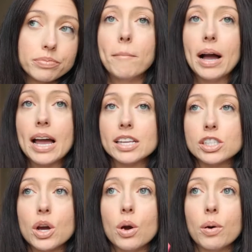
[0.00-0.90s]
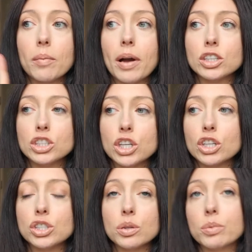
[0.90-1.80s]
but we're about to
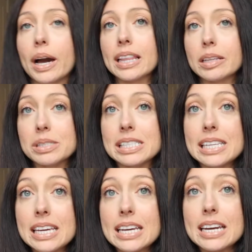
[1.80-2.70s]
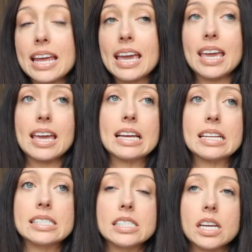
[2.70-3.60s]
go to the White Limozeen
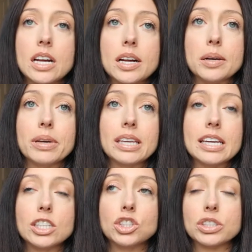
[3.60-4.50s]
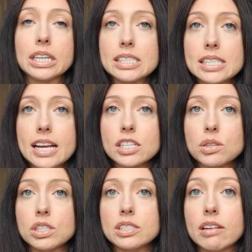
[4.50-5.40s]
and um, get drinks there
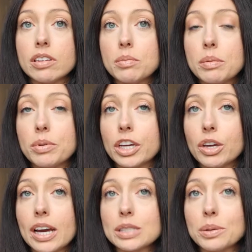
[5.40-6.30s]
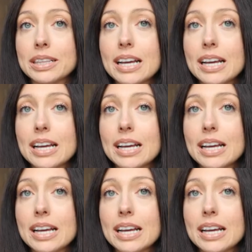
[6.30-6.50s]
so I'll definitely be bringing you guys with